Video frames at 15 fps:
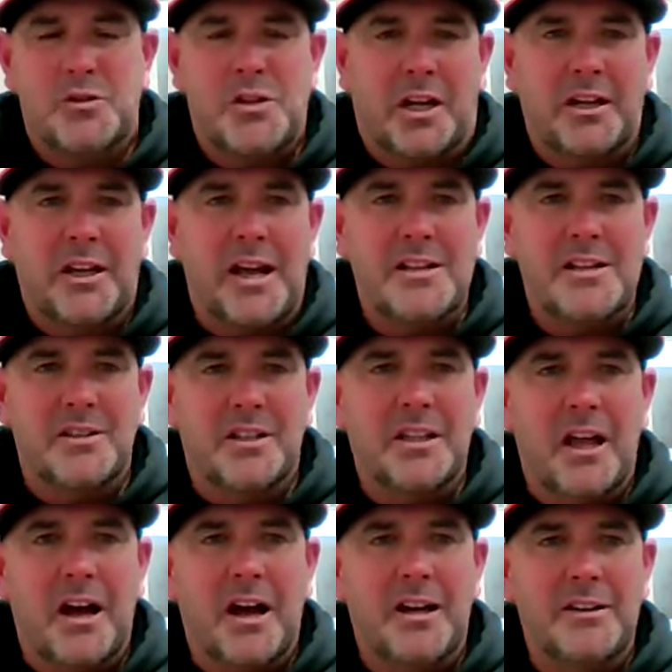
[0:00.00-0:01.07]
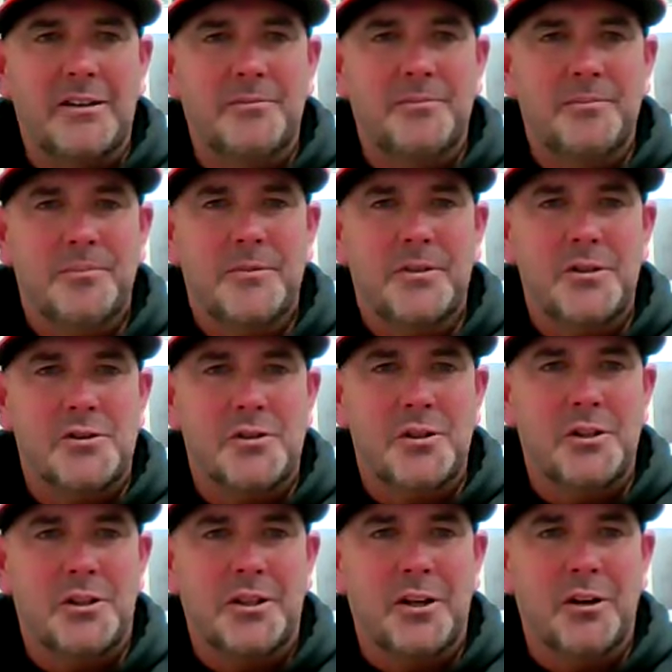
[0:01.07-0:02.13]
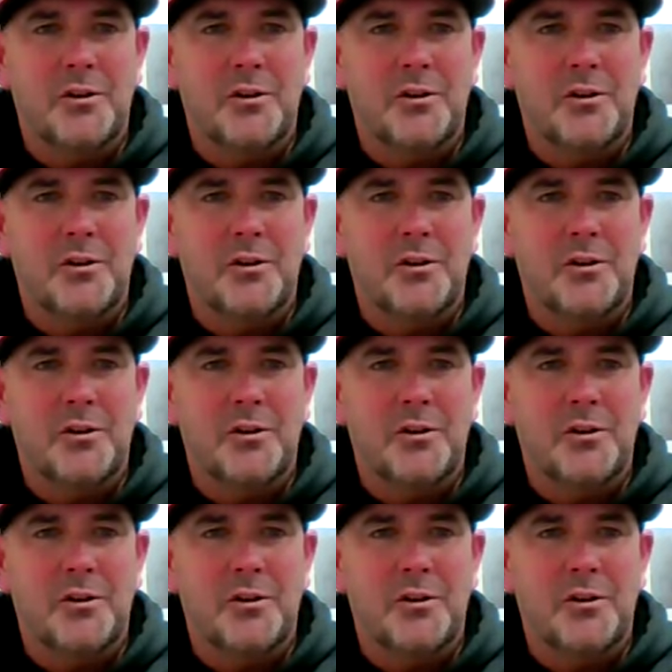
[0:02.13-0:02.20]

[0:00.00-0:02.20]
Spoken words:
shaking hands in the line, usually you can